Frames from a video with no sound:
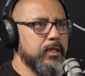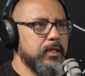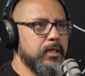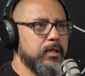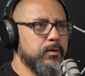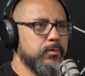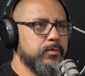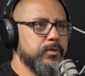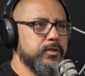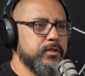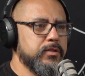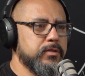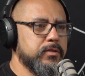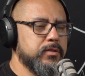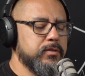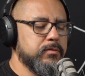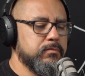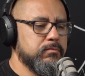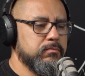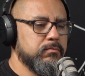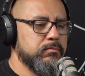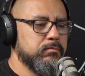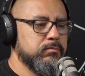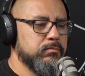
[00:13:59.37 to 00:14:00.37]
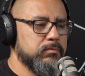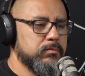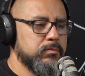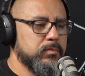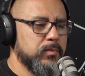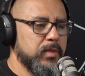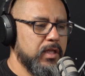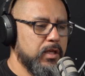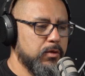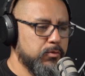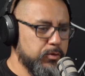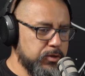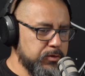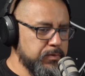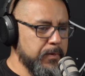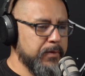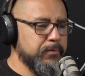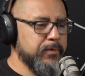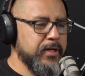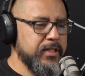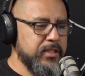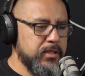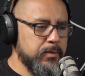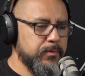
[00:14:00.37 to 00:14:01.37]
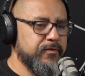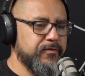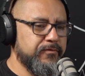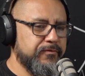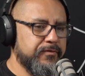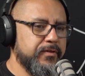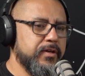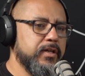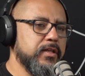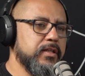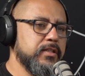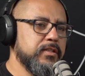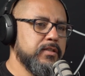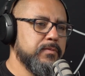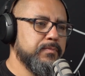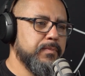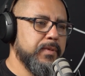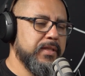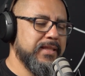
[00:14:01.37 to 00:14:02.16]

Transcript: it was my resume first,